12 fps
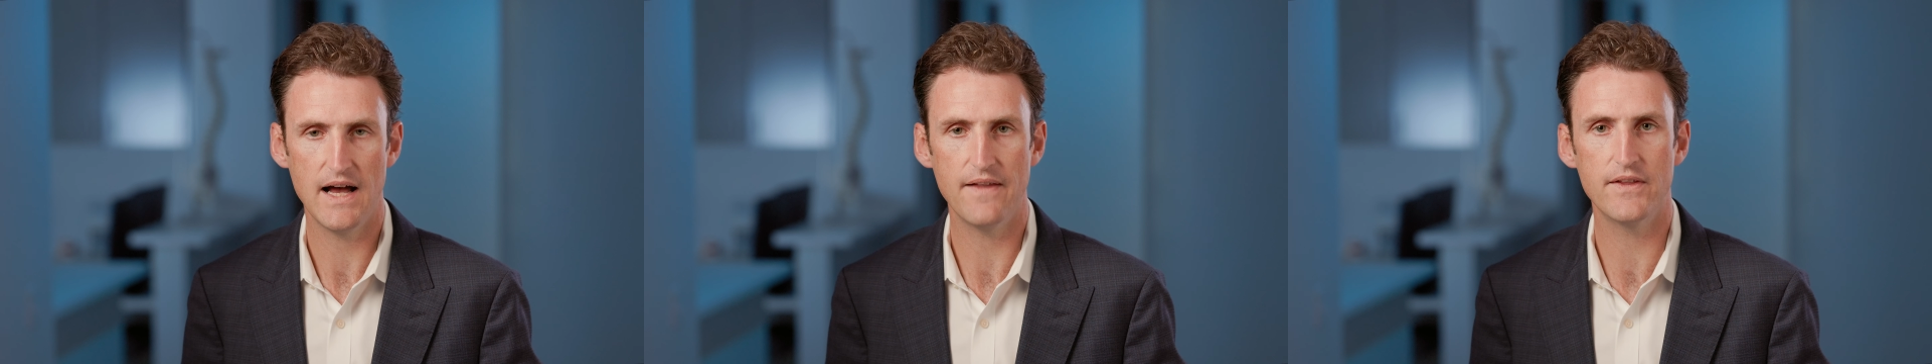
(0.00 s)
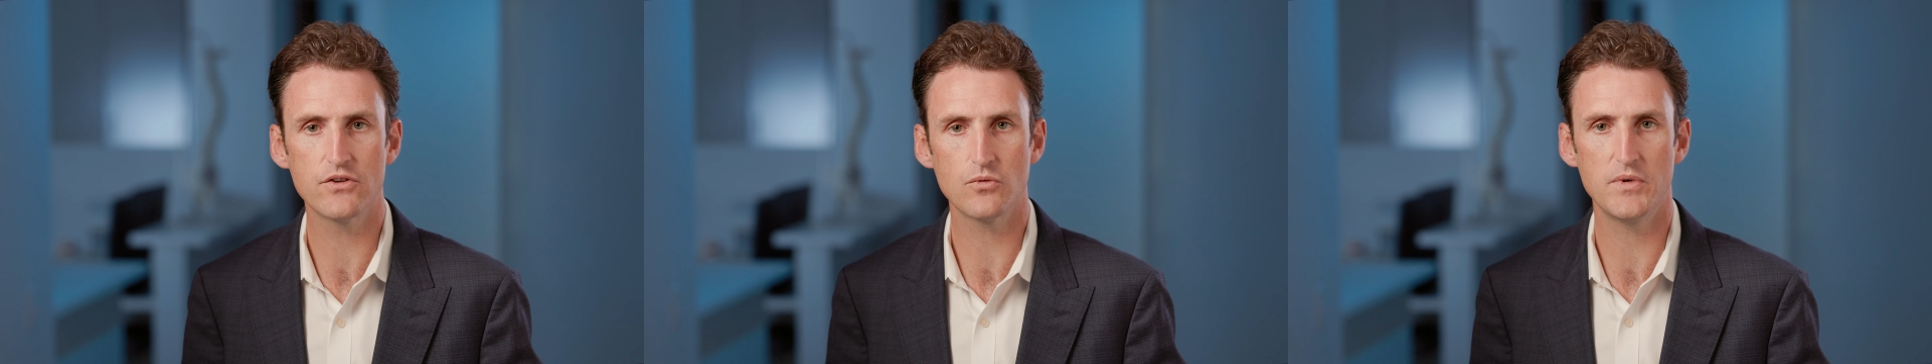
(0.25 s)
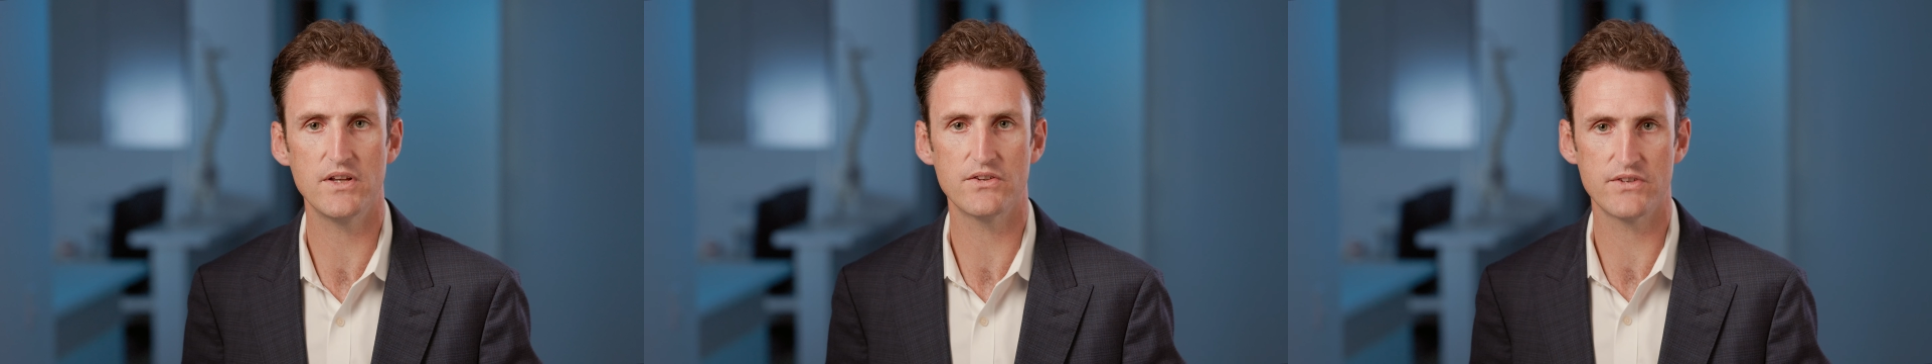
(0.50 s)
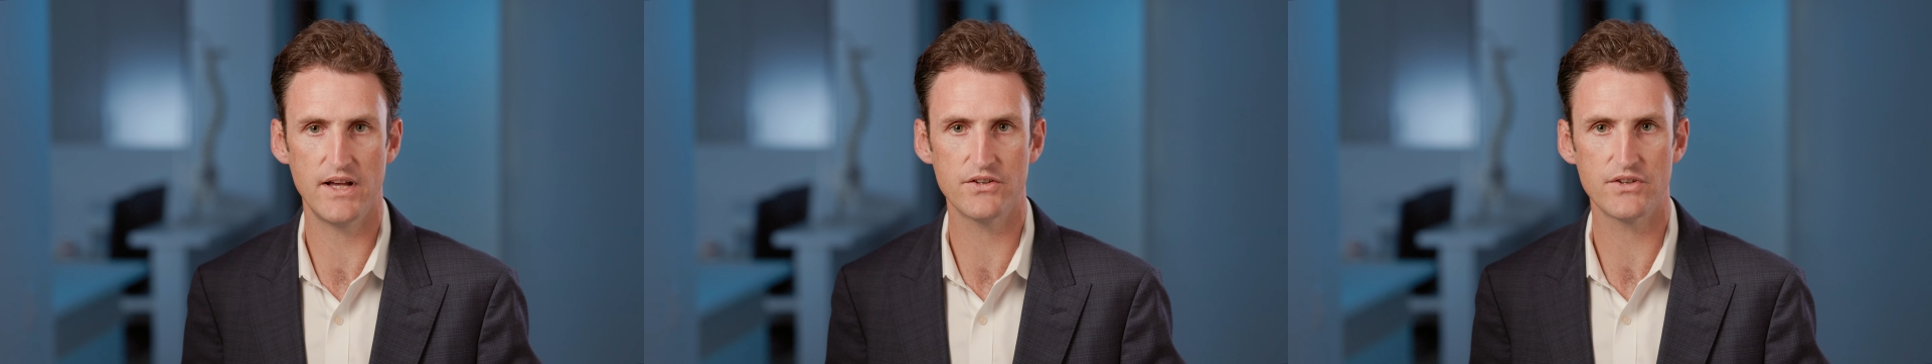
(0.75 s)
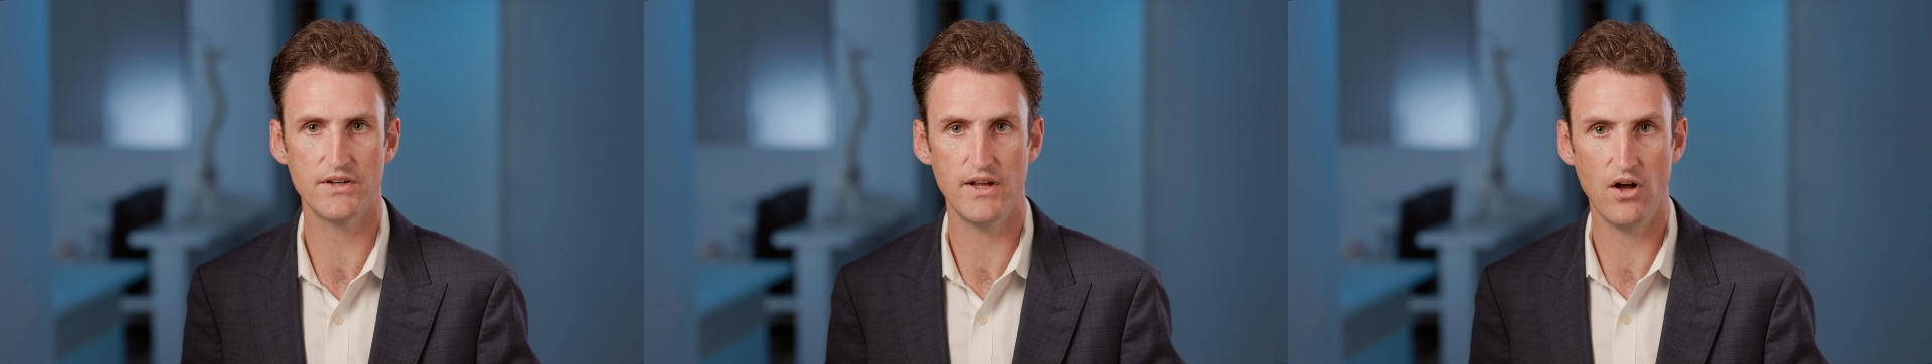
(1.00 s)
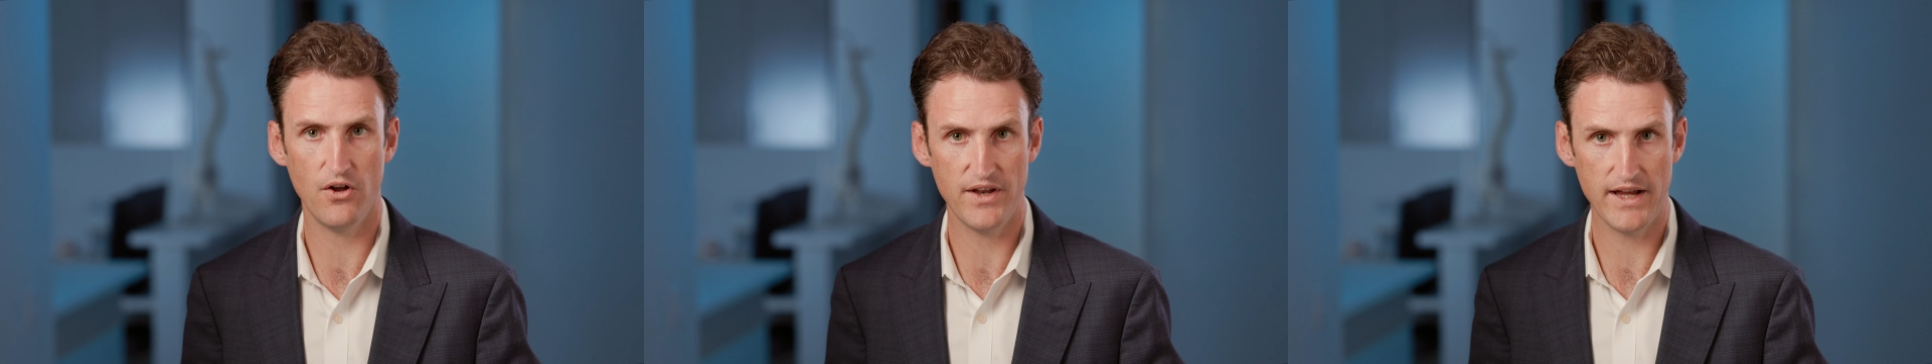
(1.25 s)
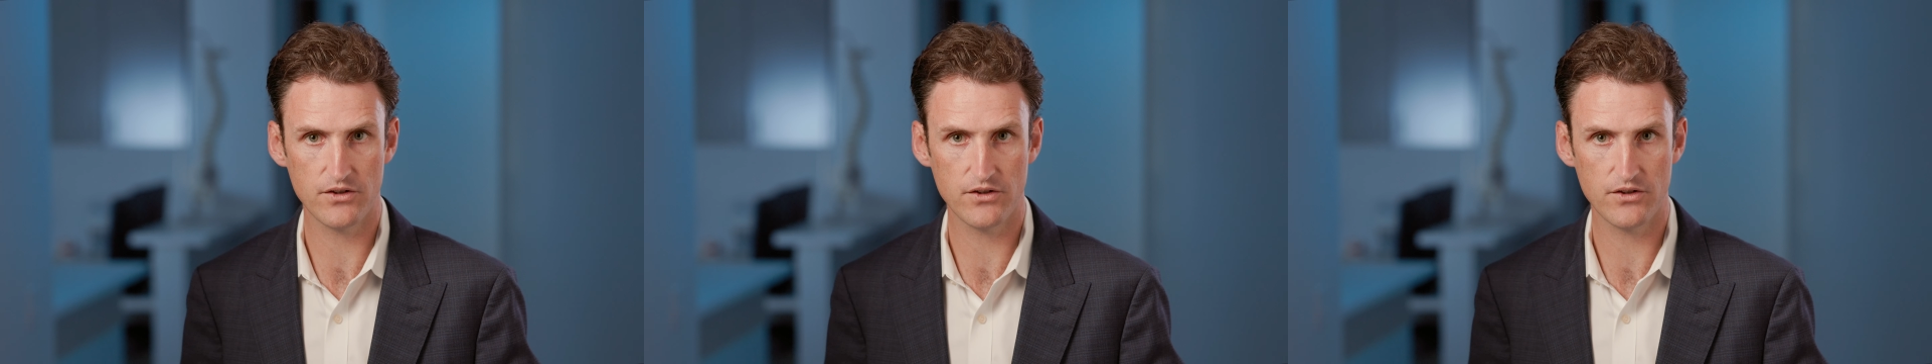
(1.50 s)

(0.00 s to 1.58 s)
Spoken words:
And this will be assessed on